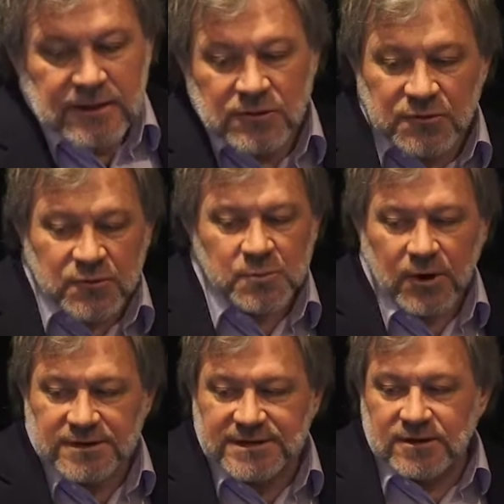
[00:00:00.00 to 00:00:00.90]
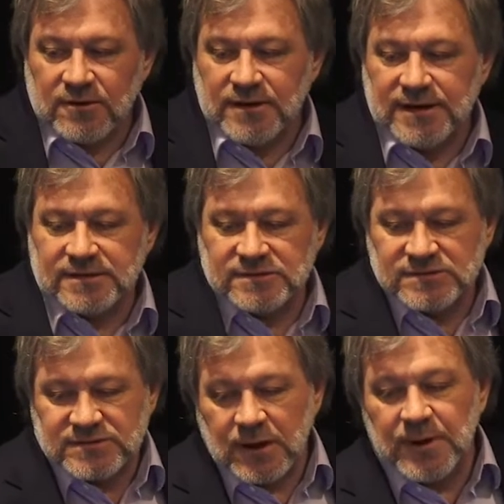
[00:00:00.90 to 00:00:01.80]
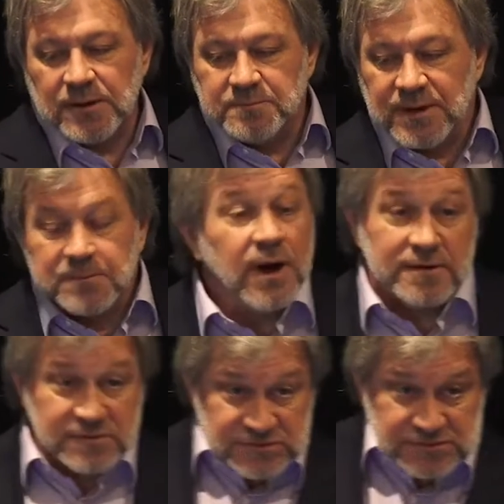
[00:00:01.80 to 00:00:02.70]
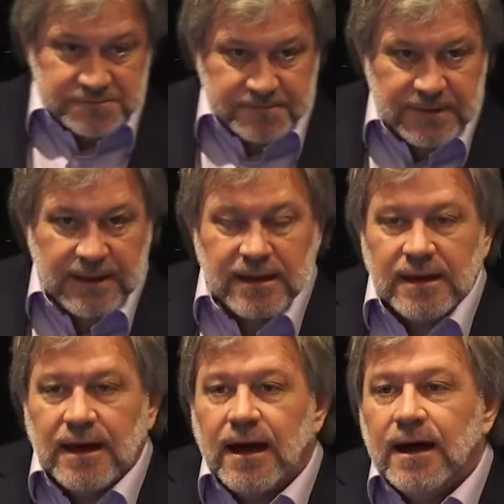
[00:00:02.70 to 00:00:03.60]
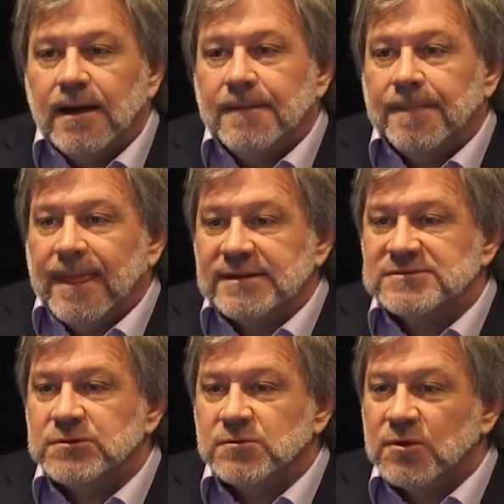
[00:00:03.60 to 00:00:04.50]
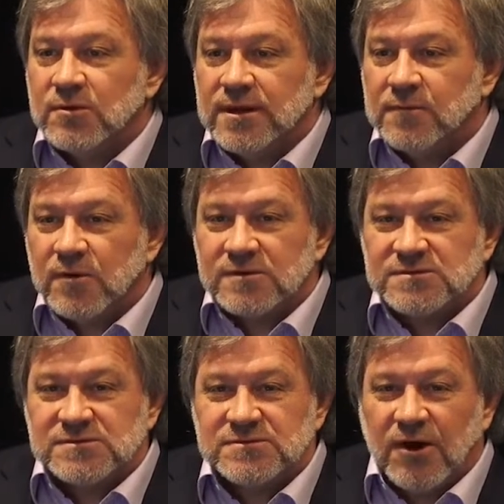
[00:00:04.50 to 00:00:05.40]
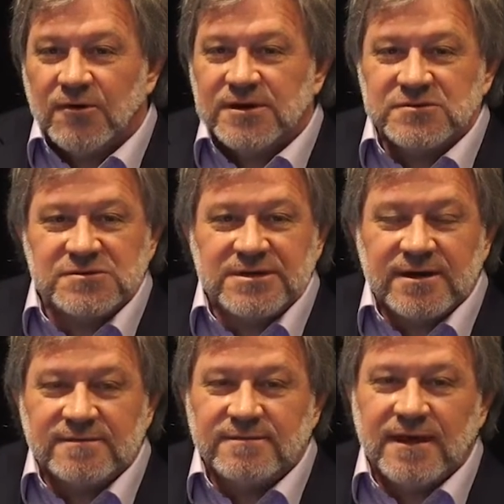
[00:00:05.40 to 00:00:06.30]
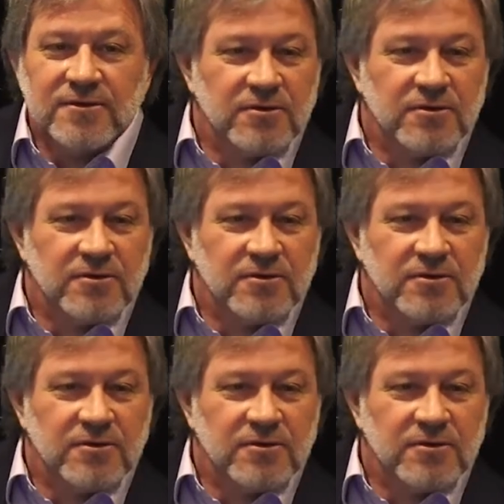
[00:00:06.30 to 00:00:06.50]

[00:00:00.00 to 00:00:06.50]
The third part here is about big models. And so neural networks are interesting. They